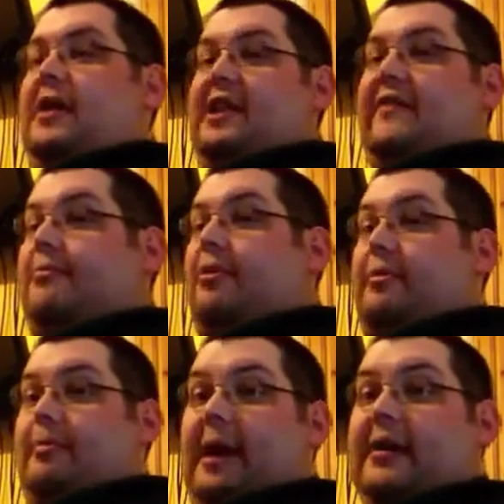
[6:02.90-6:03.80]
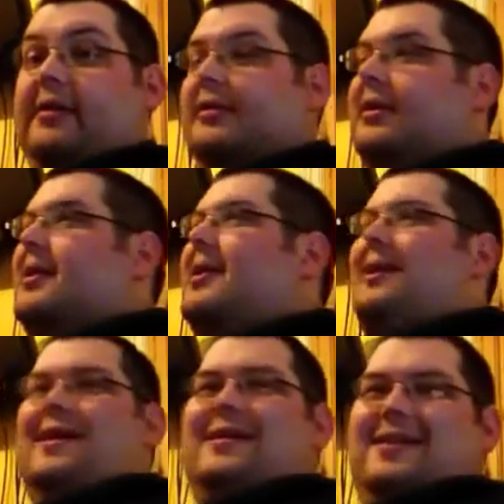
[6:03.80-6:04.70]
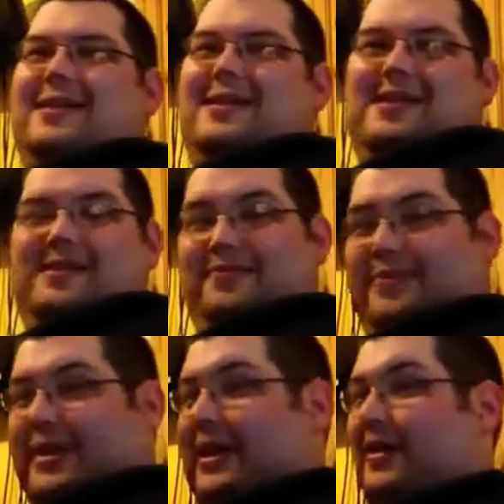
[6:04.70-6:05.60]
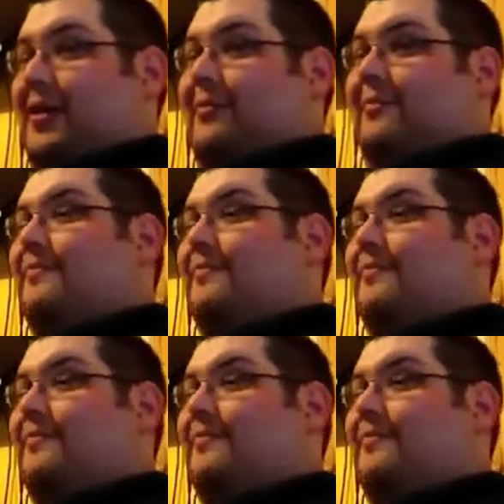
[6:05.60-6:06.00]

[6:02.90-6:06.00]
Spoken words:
and never brought them back. There you go.